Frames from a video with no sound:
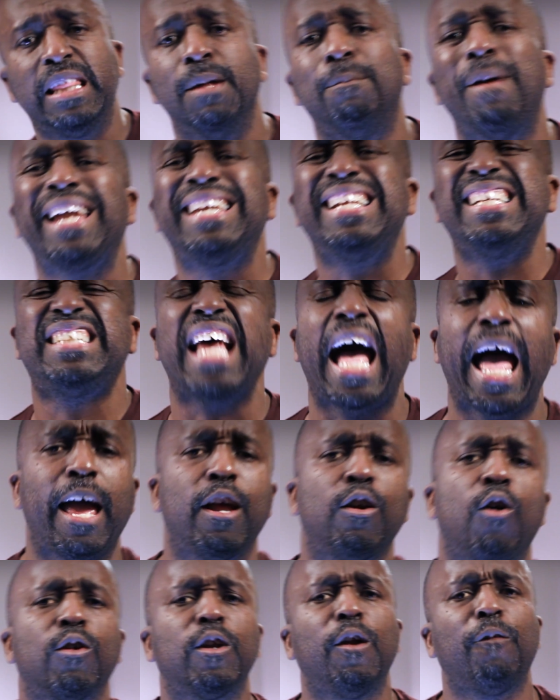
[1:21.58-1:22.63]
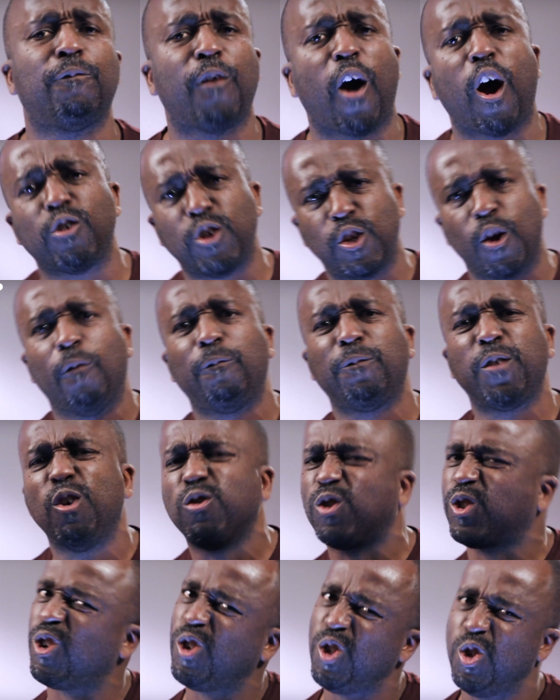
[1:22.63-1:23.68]
Either by design or default, your
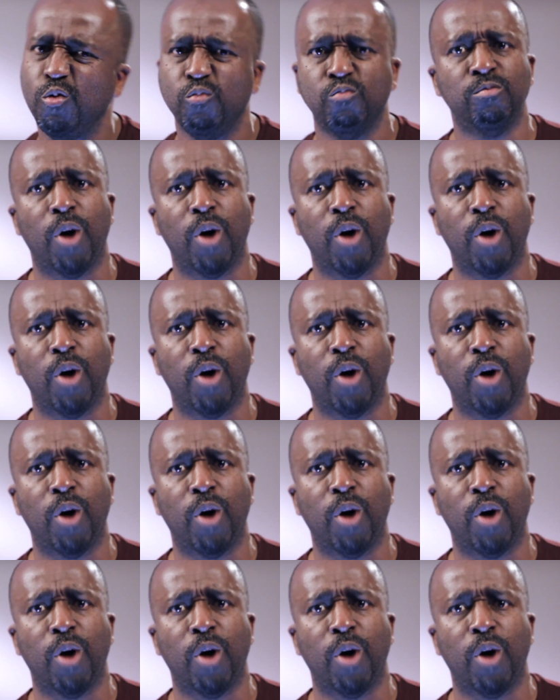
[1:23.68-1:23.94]
future, you